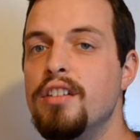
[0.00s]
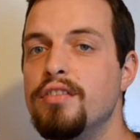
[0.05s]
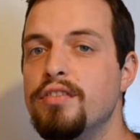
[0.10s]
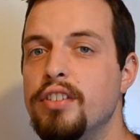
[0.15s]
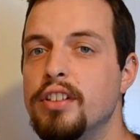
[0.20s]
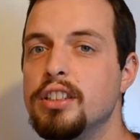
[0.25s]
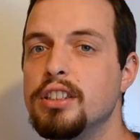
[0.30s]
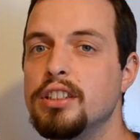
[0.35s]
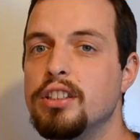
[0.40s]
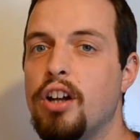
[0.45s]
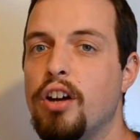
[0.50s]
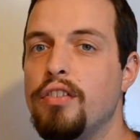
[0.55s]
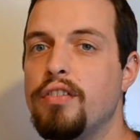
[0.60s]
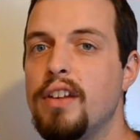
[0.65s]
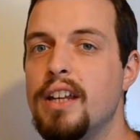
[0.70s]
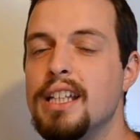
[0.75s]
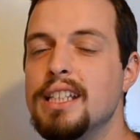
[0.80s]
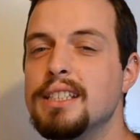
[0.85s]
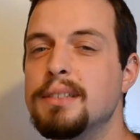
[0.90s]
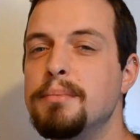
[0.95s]
First off,
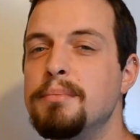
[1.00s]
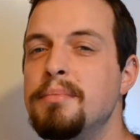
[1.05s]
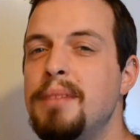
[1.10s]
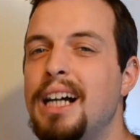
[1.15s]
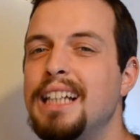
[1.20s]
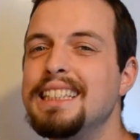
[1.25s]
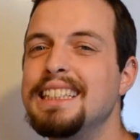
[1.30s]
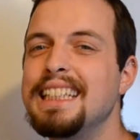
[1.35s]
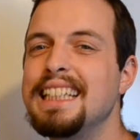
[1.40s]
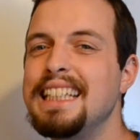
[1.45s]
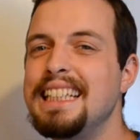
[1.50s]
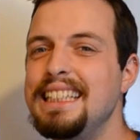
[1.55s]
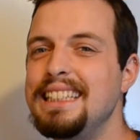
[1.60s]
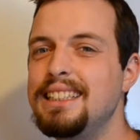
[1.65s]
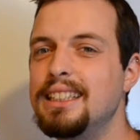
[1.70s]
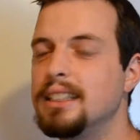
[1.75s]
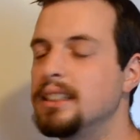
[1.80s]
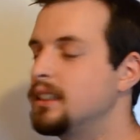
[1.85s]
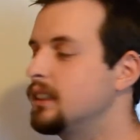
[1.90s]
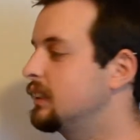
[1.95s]
it is much
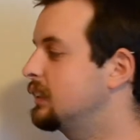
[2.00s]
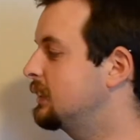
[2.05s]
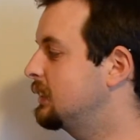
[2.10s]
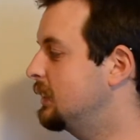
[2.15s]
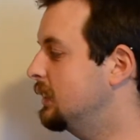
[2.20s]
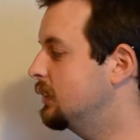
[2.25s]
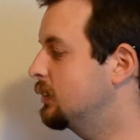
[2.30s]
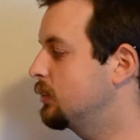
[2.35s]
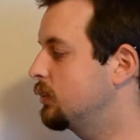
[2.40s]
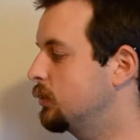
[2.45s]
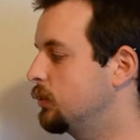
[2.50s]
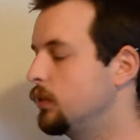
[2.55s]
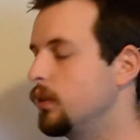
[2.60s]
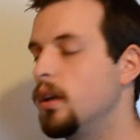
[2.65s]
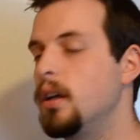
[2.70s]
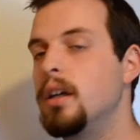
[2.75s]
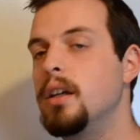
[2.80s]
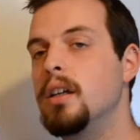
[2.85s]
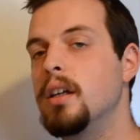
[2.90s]
easier to stick to